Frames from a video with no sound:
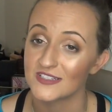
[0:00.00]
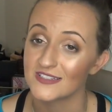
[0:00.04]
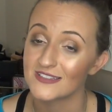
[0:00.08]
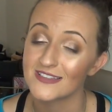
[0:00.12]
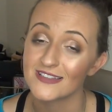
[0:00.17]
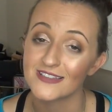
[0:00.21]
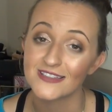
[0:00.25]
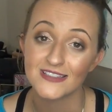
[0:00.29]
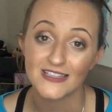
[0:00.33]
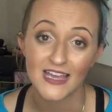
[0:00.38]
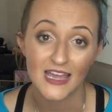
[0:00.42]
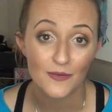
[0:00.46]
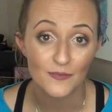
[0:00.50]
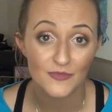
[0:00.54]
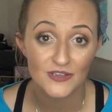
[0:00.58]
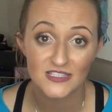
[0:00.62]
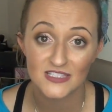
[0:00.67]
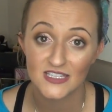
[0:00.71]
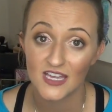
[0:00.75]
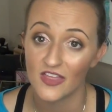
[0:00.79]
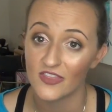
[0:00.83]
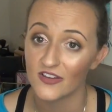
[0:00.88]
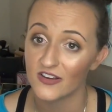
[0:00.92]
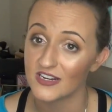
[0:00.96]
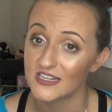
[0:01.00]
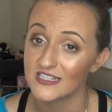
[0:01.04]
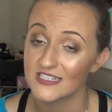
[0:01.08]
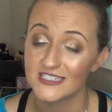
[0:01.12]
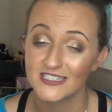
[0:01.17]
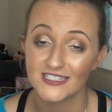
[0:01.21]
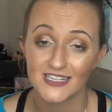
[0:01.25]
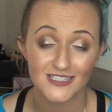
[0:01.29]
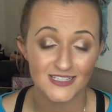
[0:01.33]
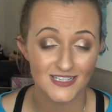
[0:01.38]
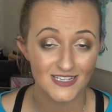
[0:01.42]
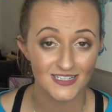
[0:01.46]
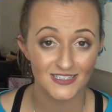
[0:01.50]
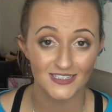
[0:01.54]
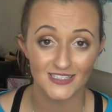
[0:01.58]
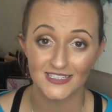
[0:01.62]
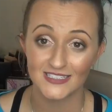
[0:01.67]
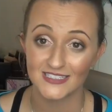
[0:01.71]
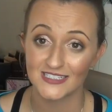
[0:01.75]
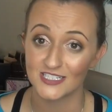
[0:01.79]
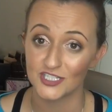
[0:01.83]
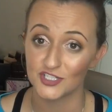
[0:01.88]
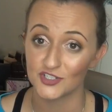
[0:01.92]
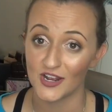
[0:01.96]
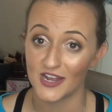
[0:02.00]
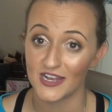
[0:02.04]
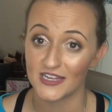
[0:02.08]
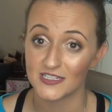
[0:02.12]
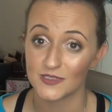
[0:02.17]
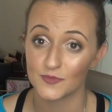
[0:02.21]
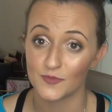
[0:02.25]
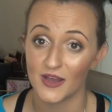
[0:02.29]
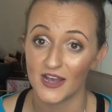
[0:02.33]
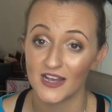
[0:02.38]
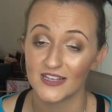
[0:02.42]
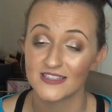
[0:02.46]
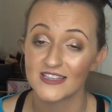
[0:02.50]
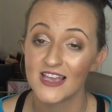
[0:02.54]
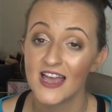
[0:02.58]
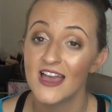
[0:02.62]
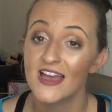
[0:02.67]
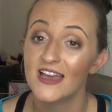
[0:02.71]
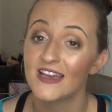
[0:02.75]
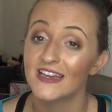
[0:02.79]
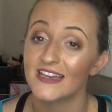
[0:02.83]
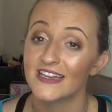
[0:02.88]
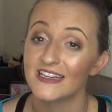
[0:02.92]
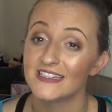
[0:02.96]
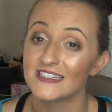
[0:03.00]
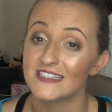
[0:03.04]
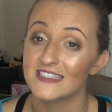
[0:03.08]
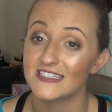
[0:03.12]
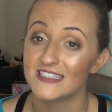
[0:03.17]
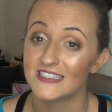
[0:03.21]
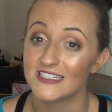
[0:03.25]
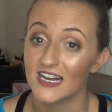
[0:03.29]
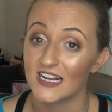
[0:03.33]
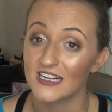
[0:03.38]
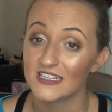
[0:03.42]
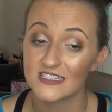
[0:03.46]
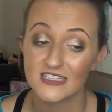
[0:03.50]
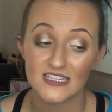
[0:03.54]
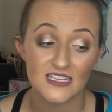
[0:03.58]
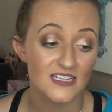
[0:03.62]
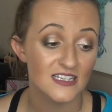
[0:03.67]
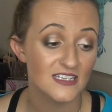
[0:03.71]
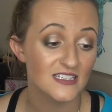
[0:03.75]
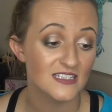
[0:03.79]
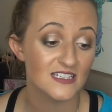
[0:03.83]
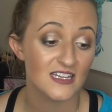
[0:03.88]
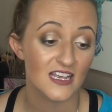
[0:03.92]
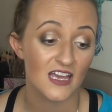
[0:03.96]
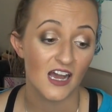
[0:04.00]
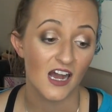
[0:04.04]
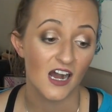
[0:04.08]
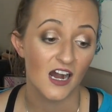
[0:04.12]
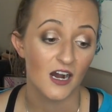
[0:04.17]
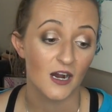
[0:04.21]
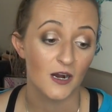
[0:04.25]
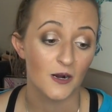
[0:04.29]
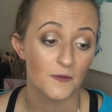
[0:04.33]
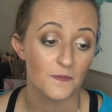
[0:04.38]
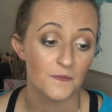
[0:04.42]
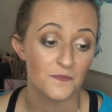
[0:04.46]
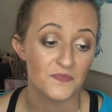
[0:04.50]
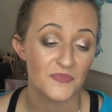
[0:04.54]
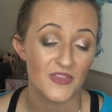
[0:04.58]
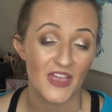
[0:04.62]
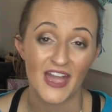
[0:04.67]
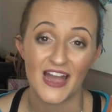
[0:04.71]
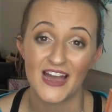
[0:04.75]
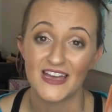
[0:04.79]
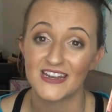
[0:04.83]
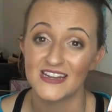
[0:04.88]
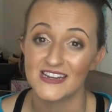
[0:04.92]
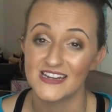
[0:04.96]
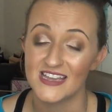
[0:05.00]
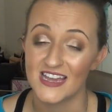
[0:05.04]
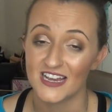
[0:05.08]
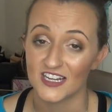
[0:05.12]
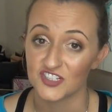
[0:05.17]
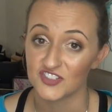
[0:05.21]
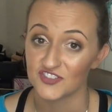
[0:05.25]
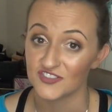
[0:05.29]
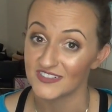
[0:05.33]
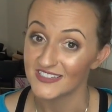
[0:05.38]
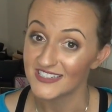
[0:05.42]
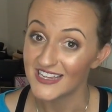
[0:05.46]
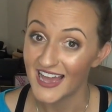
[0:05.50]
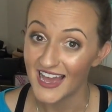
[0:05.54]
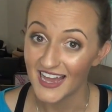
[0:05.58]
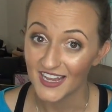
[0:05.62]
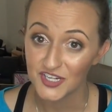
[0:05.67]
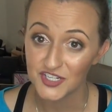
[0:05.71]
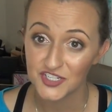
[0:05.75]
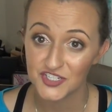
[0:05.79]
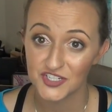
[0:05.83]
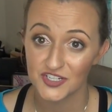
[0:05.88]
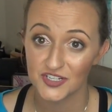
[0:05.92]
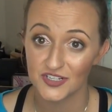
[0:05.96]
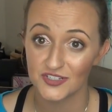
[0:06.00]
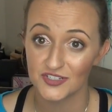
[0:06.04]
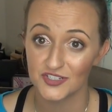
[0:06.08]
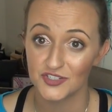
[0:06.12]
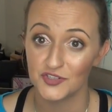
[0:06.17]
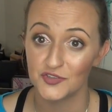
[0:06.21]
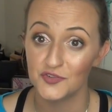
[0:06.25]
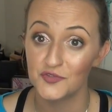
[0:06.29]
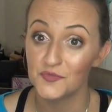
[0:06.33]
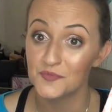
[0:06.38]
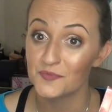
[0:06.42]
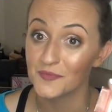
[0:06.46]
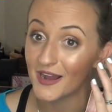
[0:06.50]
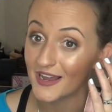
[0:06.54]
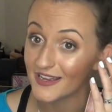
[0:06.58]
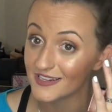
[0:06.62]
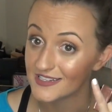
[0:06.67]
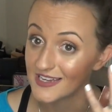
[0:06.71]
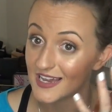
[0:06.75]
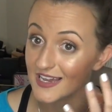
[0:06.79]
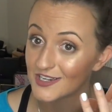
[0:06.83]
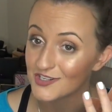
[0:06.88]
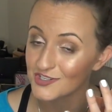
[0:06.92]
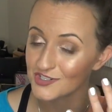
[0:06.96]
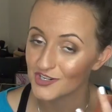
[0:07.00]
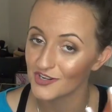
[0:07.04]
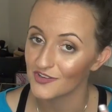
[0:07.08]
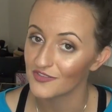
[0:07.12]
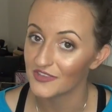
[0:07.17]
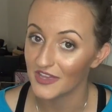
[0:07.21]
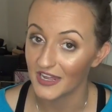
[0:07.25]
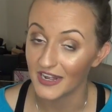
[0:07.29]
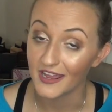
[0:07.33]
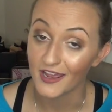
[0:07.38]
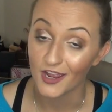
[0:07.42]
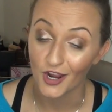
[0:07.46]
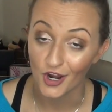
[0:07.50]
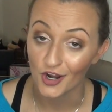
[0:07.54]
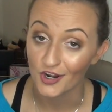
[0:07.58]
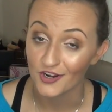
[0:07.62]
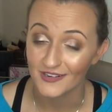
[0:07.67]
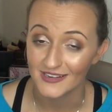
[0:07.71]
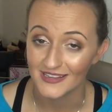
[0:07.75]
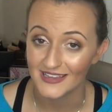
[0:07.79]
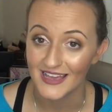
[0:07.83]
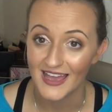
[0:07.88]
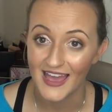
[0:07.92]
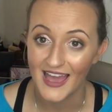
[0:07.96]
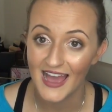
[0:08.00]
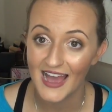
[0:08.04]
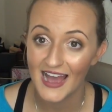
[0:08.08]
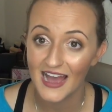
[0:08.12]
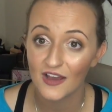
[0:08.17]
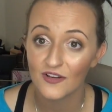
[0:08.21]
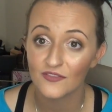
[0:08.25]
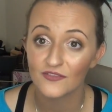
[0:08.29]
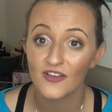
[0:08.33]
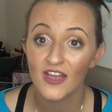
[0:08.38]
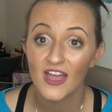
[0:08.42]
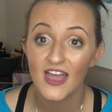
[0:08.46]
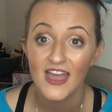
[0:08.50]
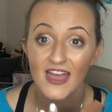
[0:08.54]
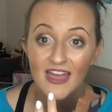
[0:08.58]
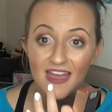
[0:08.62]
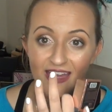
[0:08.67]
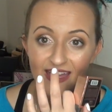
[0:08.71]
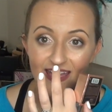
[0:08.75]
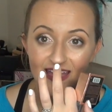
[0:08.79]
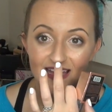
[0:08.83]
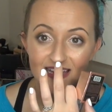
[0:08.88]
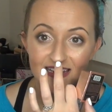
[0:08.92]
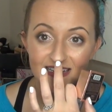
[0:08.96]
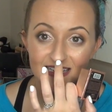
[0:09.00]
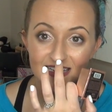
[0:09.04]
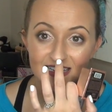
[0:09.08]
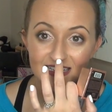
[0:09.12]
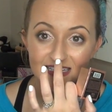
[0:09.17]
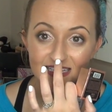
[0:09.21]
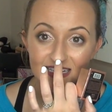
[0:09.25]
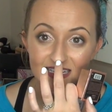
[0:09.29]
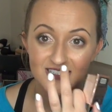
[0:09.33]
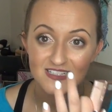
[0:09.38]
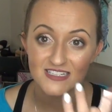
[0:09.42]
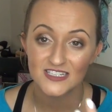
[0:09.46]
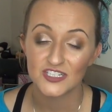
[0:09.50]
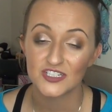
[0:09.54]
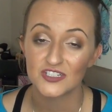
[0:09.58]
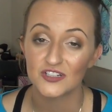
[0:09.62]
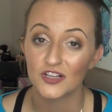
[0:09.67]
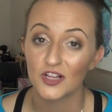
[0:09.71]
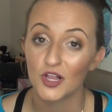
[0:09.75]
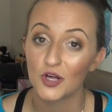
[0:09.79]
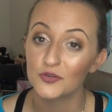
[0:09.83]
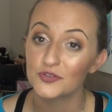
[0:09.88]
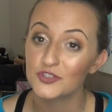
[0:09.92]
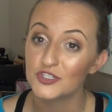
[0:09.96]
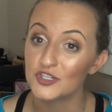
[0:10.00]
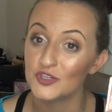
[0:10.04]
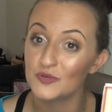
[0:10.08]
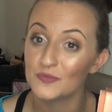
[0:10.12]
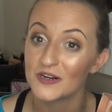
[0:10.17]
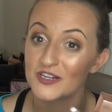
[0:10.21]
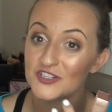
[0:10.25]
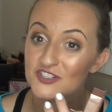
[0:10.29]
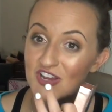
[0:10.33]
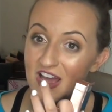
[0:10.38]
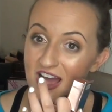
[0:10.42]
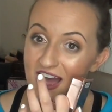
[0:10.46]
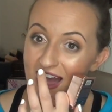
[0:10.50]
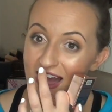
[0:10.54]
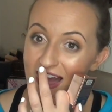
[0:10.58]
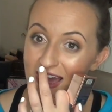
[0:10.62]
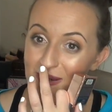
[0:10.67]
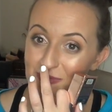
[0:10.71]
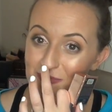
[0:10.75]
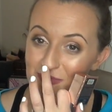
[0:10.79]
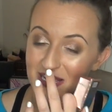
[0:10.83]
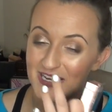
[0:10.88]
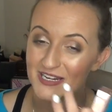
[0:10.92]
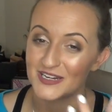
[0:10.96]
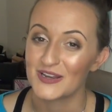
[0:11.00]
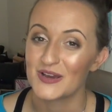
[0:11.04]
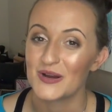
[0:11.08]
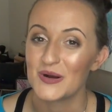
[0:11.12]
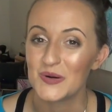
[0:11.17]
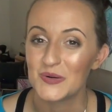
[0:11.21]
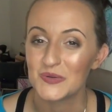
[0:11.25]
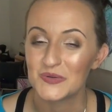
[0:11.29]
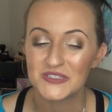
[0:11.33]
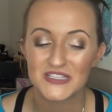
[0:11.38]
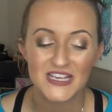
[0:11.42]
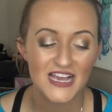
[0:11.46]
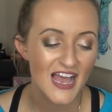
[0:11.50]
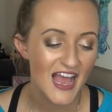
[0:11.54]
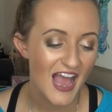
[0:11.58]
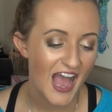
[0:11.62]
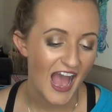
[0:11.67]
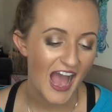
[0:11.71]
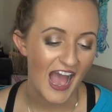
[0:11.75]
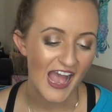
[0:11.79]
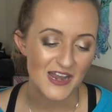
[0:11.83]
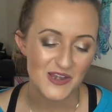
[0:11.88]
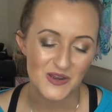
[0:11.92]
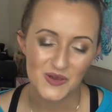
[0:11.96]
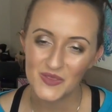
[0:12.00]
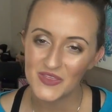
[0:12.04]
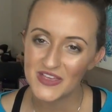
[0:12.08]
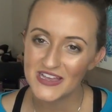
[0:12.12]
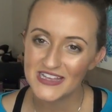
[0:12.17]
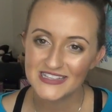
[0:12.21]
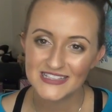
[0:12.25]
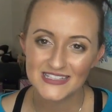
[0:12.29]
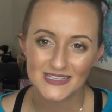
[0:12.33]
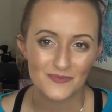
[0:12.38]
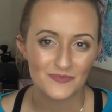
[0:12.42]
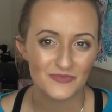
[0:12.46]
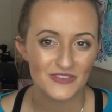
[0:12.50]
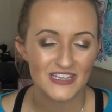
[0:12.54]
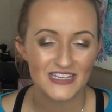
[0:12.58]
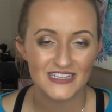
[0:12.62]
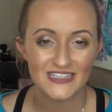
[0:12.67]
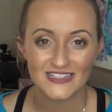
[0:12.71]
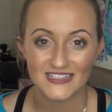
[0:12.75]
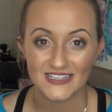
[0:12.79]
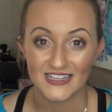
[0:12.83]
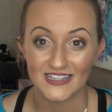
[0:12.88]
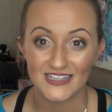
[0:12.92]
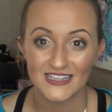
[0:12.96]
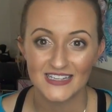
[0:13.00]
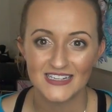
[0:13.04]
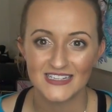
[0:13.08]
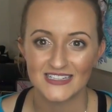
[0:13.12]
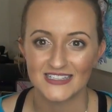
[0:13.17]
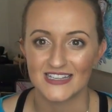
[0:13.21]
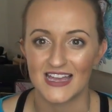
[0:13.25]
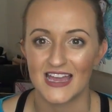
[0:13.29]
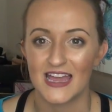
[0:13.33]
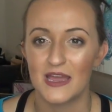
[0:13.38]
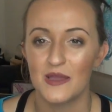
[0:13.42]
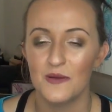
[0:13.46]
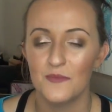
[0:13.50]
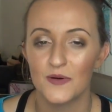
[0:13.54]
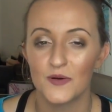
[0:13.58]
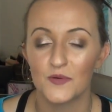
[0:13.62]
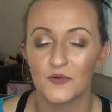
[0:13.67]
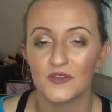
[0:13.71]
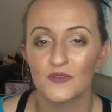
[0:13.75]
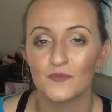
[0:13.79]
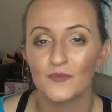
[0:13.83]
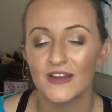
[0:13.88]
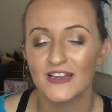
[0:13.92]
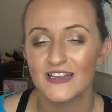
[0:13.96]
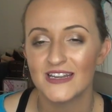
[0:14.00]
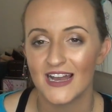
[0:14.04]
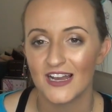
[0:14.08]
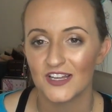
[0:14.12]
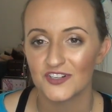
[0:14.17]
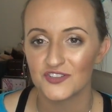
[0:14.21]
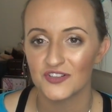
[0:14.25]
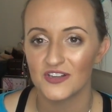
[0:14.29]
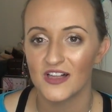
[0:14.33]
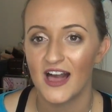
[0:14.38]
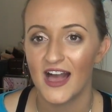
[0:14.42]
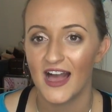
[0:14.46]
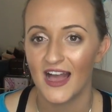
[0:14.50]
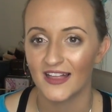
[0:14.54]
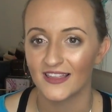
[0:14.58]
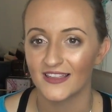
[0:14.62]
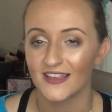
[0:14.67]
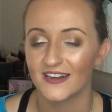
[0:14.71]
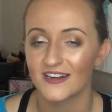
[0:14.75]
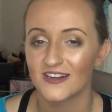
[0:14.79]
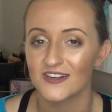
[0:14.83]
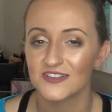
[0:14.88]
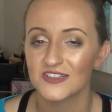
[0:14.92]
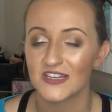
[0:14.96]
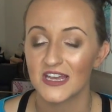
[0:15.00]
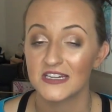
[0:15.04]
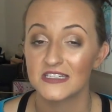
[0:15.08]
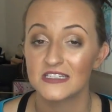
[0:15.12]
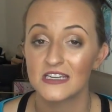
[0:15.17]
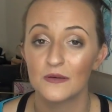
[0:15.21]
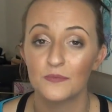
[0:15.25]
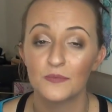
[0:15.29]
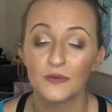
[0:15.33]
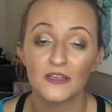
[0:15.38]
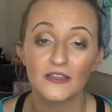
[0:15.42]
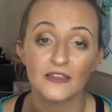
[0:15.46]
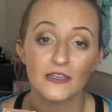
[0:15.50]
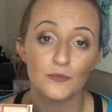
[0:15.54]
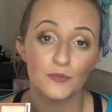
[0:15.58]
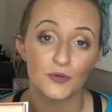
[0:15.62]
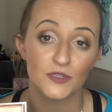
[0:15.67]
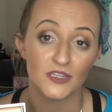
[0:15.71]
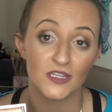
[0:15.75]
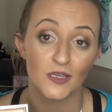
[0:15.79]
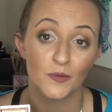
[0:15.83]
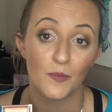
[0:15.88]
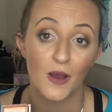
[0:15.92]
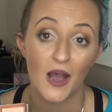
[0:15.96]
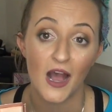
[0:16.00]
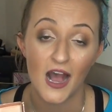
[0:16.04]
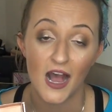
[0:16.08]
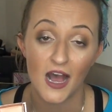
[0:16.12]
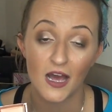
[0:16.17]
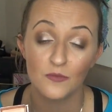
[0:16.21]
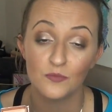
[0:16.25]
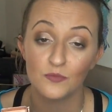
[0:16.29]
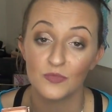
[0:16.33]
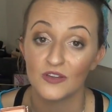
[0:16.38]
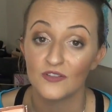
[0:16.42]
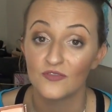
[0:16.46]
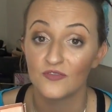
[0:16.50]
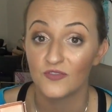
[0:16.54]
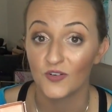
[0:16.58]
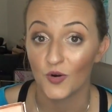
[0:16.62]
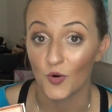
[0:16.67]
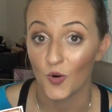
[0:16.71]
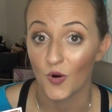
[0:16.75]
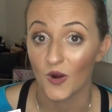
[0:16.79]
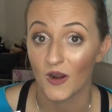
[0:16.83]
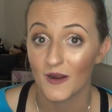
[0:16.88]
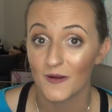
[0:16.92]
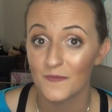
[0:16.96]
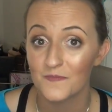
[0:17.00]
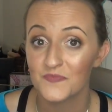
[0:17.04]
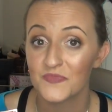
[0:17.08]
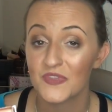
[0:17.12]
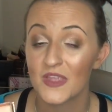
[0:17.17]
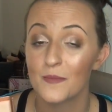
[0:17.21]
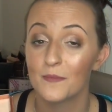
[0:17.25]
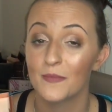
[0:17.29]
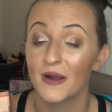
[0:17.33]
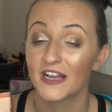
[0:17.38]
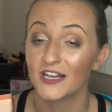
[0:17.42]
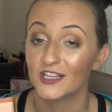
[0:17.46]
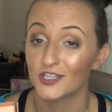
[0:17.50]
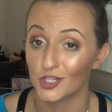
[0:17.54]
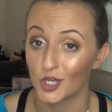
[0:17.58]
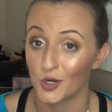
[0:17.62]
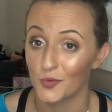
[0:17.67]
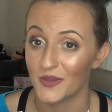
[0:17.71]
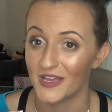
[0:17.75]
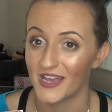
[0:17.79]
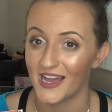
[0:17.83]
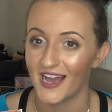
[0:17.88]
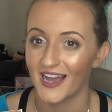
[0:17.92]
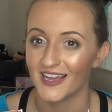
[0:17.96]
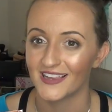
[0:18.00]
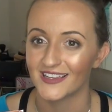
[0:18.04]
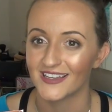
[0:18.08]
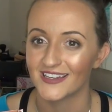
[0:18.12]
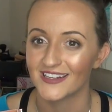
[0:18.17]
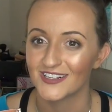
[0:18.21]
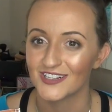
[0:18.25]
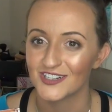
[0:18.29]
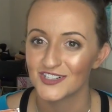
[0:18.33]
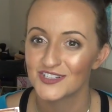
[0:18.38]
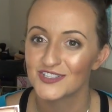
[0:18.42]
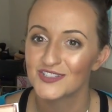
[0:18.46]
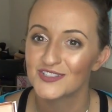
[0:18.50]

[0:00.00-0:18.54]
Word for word: It's the same as the other. It doesn't cling to dry spots. It doesn't um, add any extra texture to my texture that I already have and it doesn't glow too much on my nose. I know that's something silly to say but with my natural highlighters I typically put them on before my glowy highlighters.